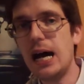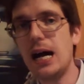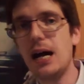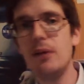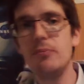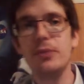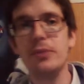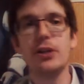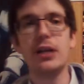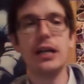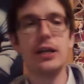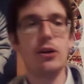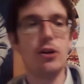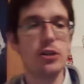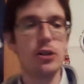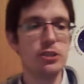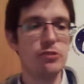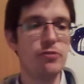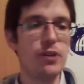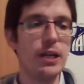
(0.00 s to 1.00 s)
You can
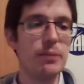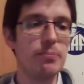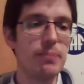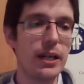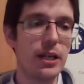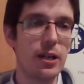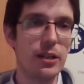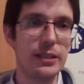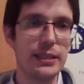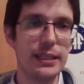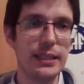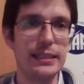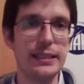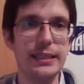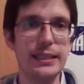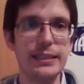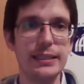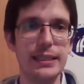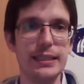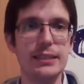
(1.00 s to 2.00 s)
also find my contact
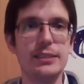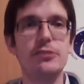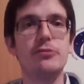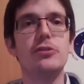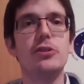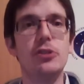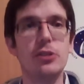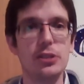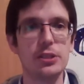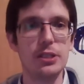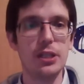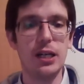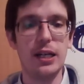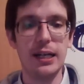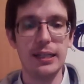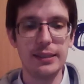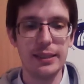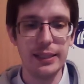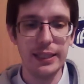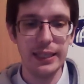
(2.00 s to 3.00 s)
details, of course,
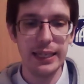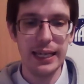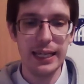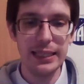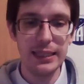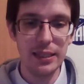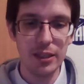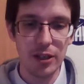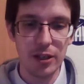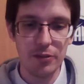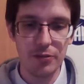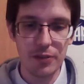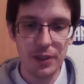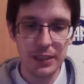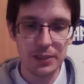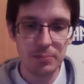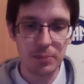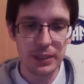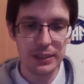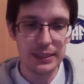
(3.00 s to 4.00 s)
at the end of
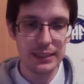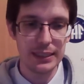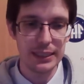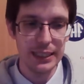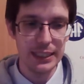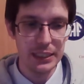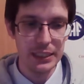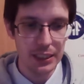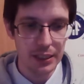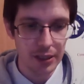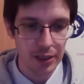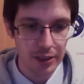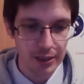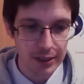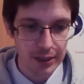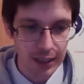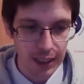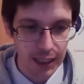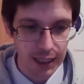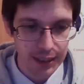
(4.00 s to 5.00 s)
this presentation on
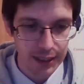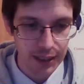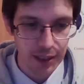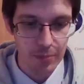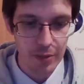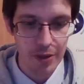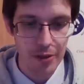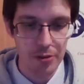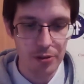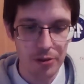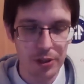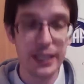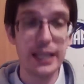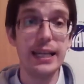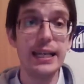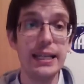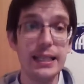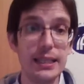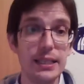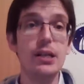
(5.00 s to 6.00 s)
slide number
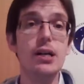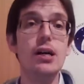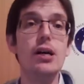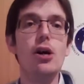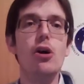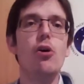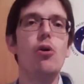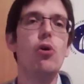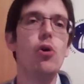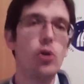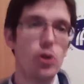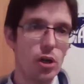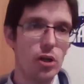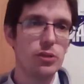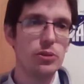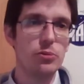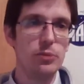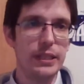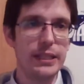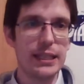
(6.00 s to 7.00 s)
38 or
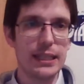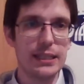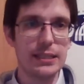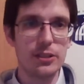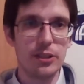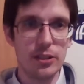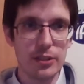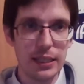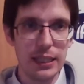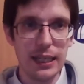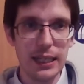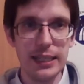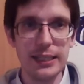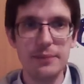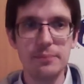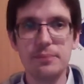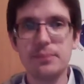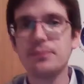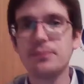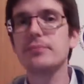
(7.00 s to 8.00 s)
on Uni Graz
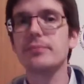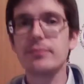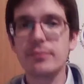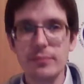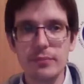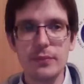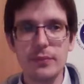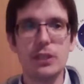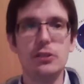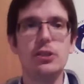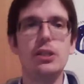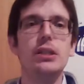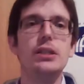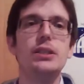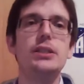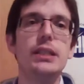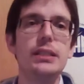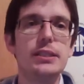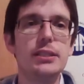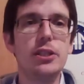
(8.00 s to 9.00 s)
Online.
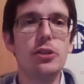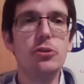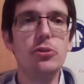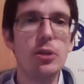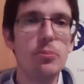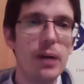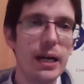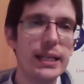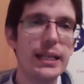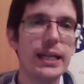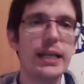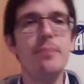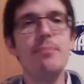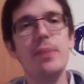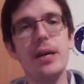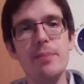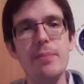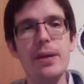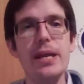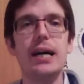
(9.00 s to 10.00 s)
Just Google my name,
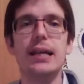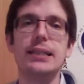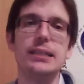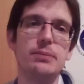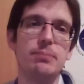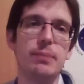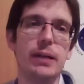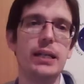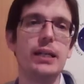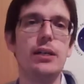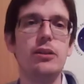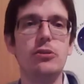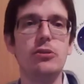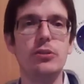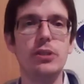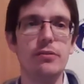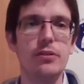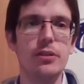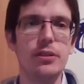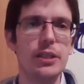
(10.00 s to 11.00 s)
maybe Hannes Meyer,
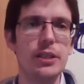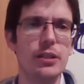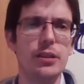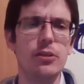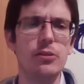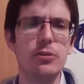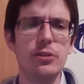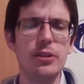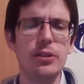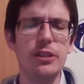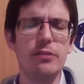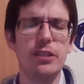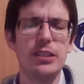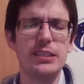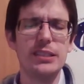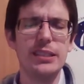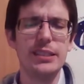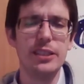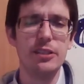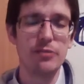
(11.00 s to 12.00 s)

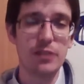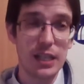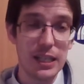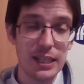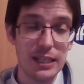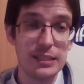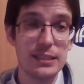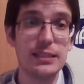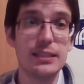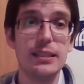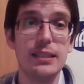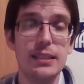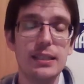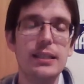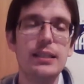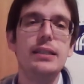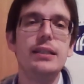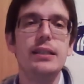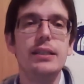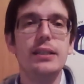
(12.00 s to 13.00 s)
University of Graz.
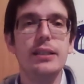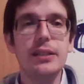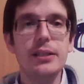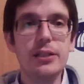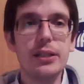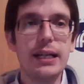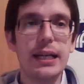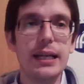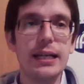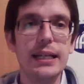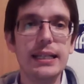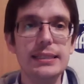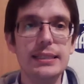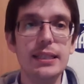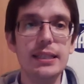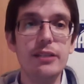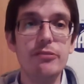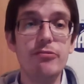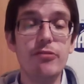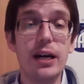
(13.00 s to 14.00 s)
You can
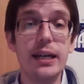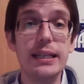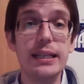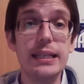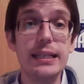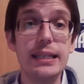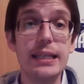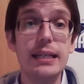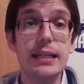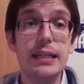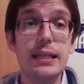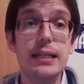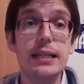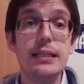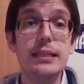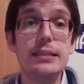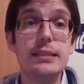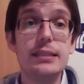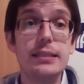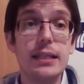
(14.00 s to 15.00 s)
easily find it.
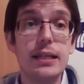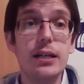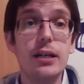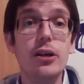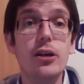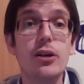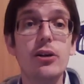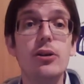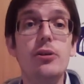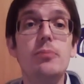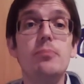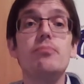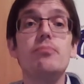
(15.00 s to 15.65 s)
So